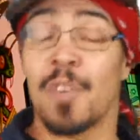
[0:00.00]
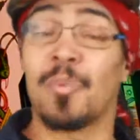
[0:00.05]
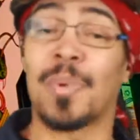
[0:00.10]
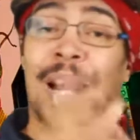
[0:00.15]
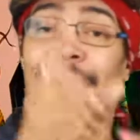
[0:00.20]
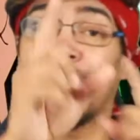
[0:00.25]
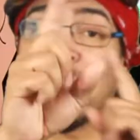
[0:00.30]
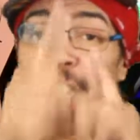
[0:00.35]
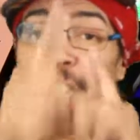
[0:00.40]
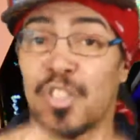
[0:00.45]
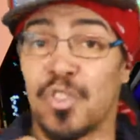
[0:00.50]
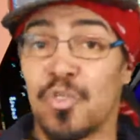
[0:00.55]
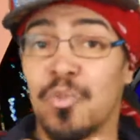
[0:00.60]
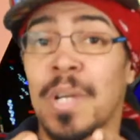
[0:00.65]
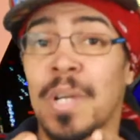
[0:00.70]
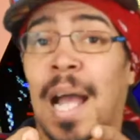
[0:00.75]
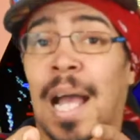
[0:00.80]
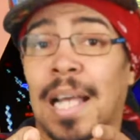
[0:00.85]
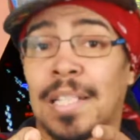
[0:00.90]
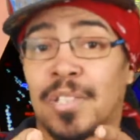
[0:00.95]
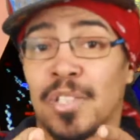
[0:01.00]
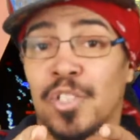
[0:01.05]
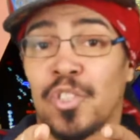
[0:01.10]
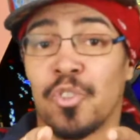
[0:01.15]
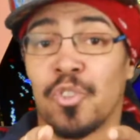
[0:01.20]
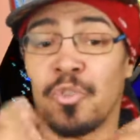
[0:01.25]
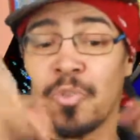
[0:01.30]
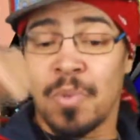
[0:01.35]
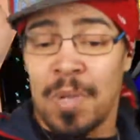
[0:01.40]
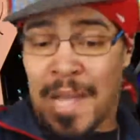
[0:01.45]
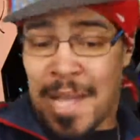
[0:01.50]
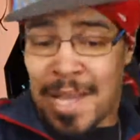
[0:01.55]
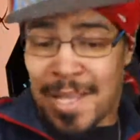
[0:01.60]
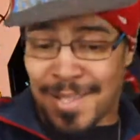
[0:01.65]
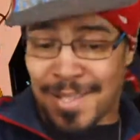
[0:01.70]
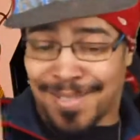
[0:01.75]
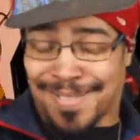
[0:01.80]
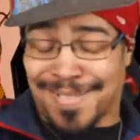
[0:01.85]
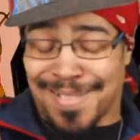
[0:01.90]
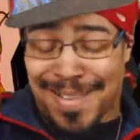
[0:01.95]
What I need you guys to do
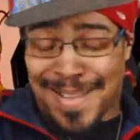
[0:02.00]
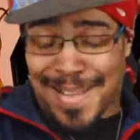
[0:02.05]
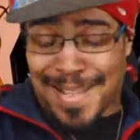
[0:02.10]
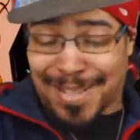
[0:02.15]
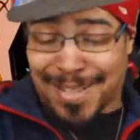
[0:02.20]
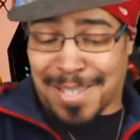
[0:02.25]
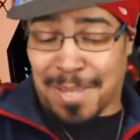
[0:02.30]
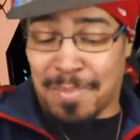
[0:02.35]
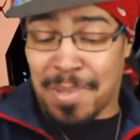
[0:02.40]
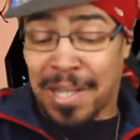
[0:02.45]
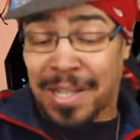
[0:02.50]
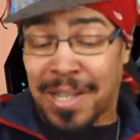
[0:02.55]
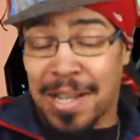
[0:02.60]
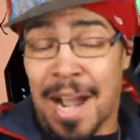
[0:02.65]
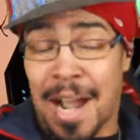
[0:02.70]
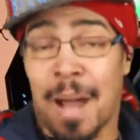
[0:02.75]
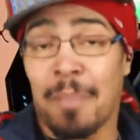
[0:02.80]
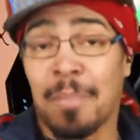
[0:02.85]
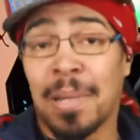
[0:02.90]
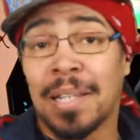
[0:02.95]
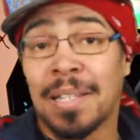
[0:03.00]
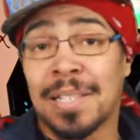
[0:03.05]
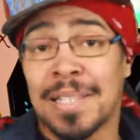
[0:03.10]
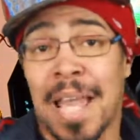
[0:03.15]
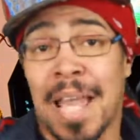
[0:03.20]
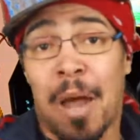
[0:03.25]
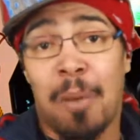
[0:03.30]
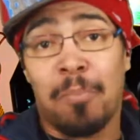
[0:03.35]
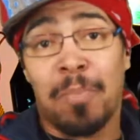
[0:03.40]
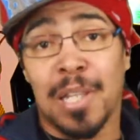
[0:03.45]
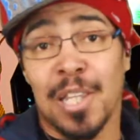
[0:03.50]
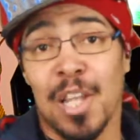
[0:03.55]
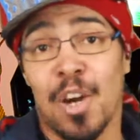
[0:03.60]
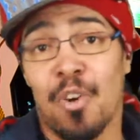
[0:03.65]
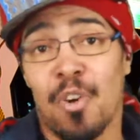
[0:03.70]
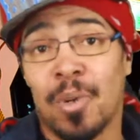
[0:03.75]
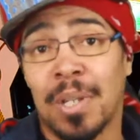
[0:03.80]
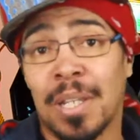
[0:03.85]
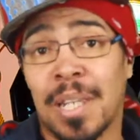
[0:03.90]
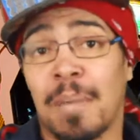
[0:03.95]
is give me a comment down
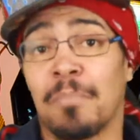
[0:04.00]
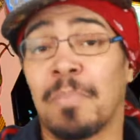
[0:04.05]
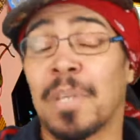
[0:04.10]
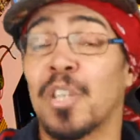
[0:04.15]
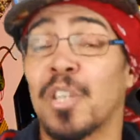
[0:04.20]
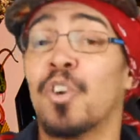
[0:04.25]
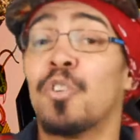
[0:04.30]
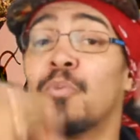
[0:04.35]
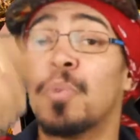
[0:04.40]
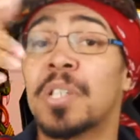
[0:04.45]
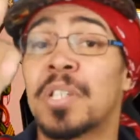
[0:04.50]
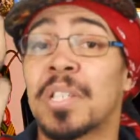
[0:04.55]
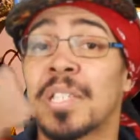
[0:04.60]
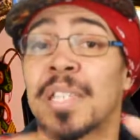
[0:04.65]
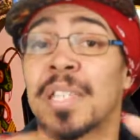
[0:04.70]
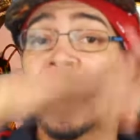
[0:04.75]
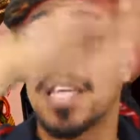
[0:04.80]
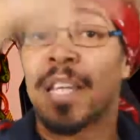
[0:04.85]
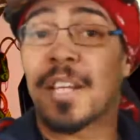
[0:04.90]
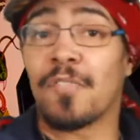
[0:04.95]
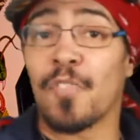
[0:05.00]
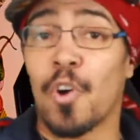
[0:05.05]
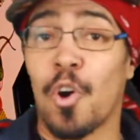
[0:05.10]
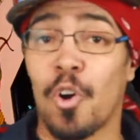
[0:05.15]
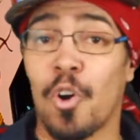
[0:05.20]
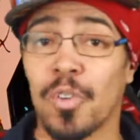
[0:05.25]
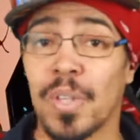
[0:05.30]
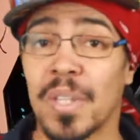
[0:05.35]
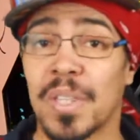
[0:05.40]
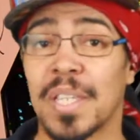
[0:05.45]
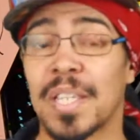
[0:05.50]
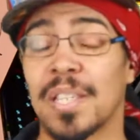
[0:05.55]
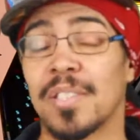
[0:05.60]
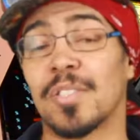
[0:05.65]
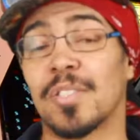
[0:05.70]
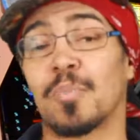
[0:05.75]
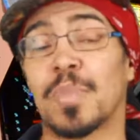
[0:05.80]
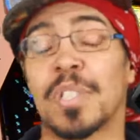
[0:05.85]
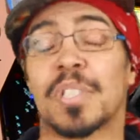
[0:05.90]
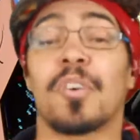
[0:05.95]
below and let me know what you think of all the
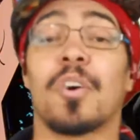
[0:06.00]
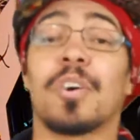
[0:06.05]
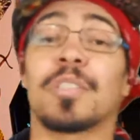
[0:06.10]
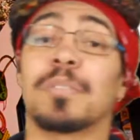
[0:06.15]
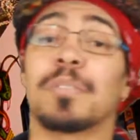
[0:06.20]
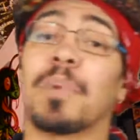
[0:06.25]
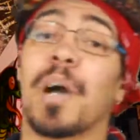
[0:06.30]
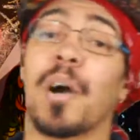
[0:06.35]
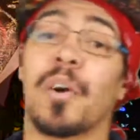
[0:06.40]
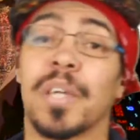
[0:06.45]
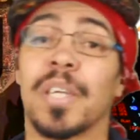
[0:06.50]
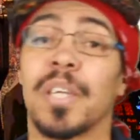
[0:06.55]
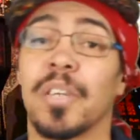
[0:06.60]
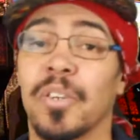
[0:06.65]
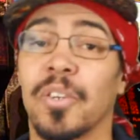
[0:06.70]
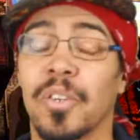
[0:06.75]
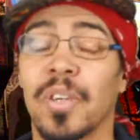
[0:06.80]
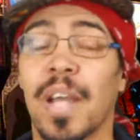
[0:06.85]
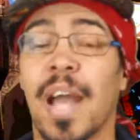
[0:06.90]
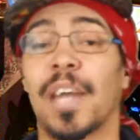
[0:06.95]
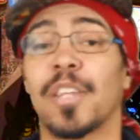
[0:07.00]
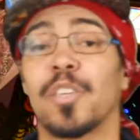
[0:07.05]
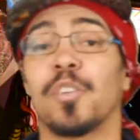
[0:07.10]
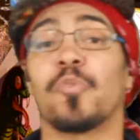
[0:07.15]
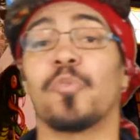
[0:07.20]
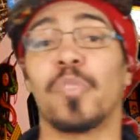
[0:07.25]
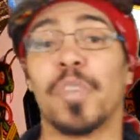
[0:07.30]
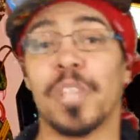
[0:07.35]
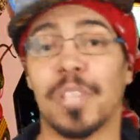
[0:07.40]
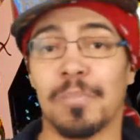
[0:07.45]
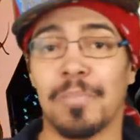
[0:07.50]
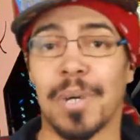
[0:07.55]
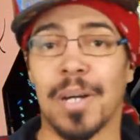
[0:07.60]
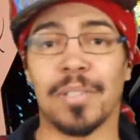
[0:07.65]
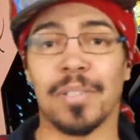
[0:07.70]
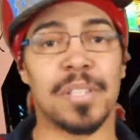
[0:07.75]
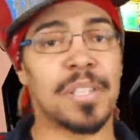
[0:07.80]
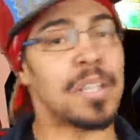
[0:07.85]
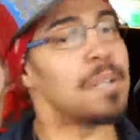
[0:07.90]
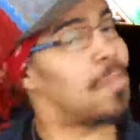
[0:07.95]
things that we talked about here. How do you feel
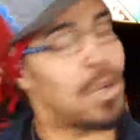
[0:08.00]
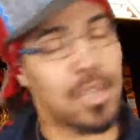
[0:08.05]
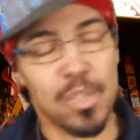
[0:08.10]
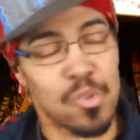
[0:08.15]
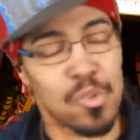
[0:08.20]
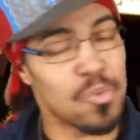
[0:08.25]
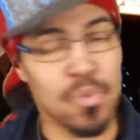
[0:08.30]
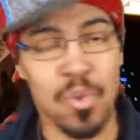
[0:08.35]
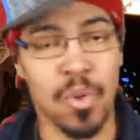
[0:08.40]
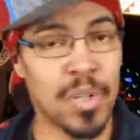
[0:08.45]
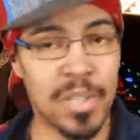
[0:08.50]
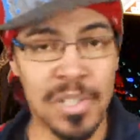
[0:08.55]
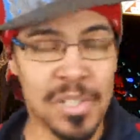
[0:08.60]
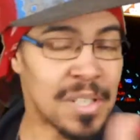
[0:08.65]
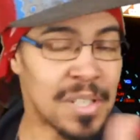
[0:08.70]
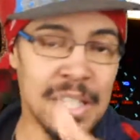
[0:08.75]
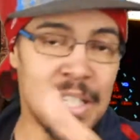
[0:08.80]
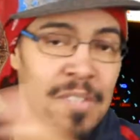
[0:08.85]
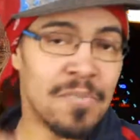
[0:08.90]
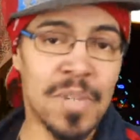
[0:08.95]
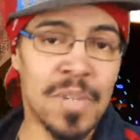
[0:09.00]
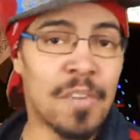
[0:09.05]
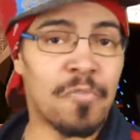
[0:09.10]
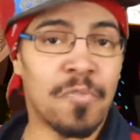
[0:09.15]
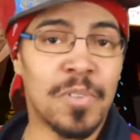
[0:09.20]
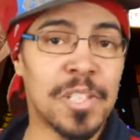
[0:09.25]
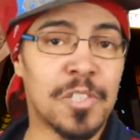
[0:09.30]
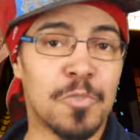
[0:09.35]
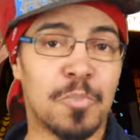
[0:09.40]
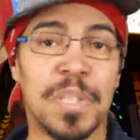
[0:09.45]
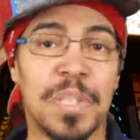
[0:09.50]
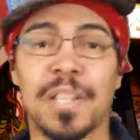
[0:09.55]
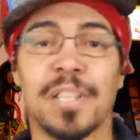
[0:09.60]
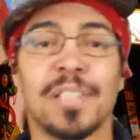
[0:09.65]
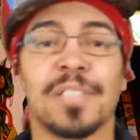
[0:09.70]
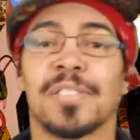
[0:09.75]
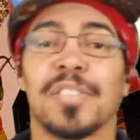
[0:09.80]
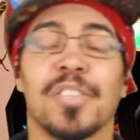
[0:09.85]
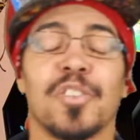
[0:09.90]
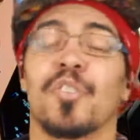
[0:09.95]
about them? Are you going to leave Netflix
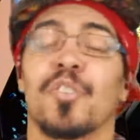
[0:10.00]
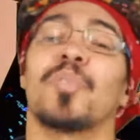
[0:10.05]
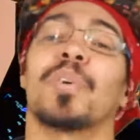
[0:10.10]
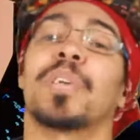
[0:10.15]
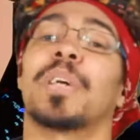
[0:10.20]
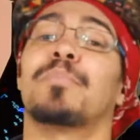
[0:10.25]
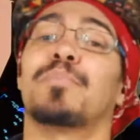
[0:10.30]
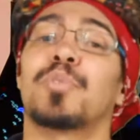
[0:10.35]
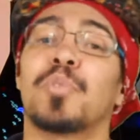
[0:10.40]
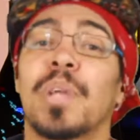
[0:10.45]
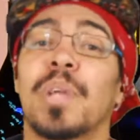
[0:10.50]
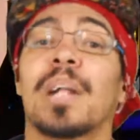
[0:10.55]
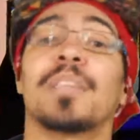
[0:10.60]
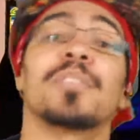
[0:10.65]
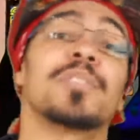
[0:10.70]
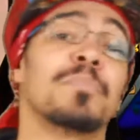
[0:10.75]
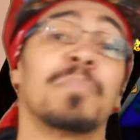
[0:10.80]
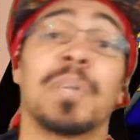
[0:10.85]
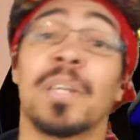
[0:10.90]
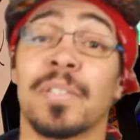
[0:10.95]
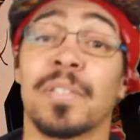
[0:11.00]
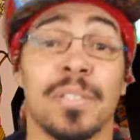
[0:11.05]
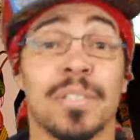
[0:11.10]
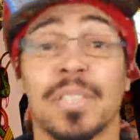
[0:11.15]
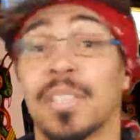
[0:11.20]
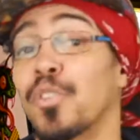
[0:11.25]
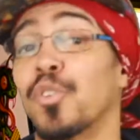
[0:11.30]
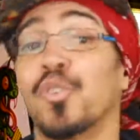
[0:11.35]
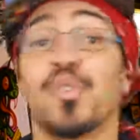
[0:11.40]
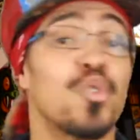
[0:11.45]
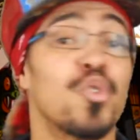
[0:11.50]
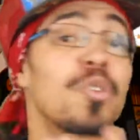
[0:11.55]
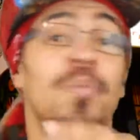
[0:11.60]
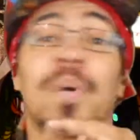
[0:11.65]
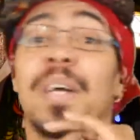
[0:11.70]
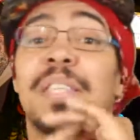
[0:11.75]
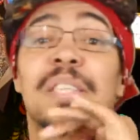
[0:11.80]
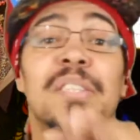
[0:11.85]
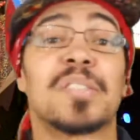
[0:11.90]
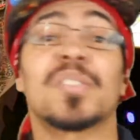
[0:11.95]
because they're going up $2 a month? Because they're going to do it
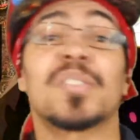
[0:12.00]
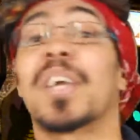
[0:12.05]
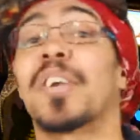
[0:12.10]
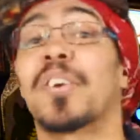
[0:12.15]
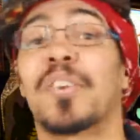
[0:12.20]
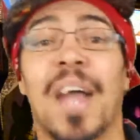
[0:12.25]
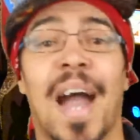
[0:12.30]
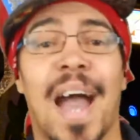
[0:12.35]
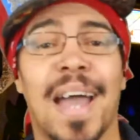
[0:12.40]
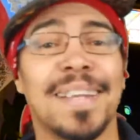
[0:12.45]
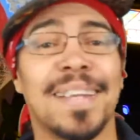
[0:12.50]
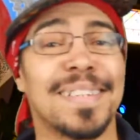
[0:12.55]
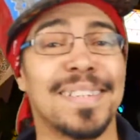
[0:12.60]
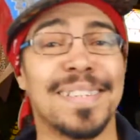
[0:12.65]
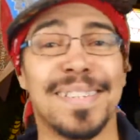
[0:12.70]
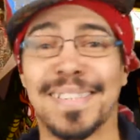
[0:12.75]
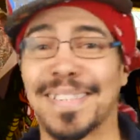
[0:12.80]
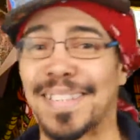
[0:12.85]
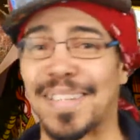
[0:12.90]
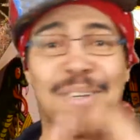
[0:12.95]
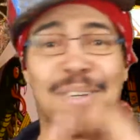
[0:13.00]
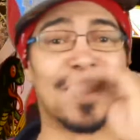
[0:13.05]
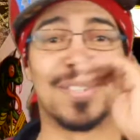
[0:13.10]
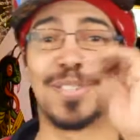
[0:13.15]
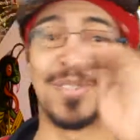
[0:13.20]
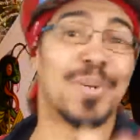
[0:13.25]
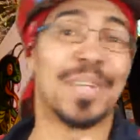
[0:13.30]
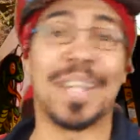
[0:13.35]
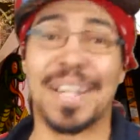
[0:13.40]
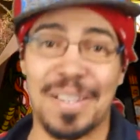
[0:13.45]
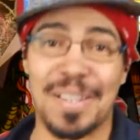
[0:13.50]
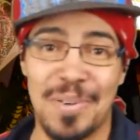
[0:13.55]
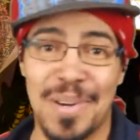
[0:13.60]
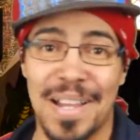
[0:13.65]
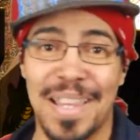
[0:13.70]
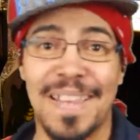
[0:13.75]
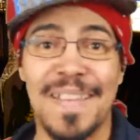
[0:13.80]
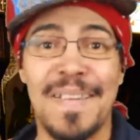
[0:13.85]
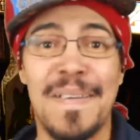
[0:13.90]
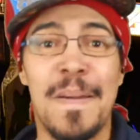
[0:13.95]
whether you stay or not. They're going to do it
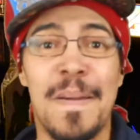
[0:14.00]
anyway.